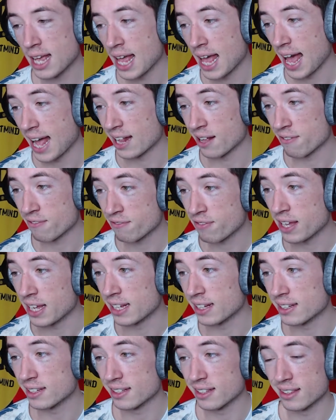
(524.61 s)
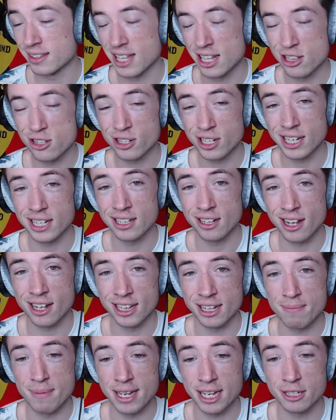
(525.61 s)
And I think they're looking like they're
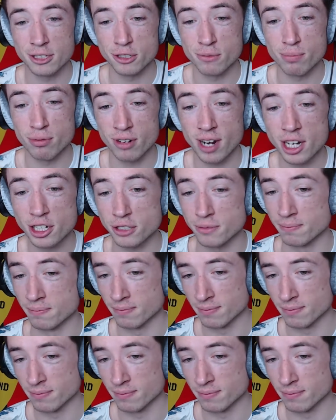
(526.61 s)
making some progression.